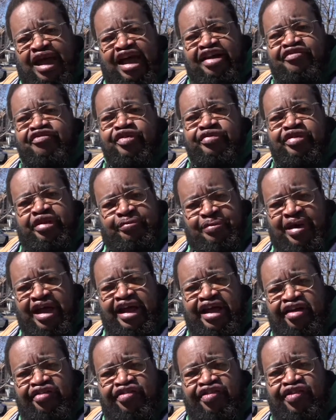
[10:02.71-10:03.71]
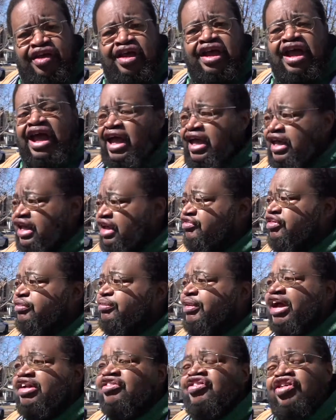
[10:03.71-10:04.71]
back from the banks and give it
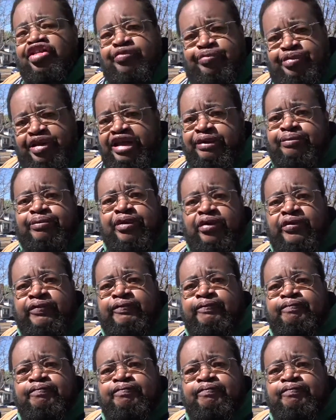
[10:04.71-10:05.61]
back to the people.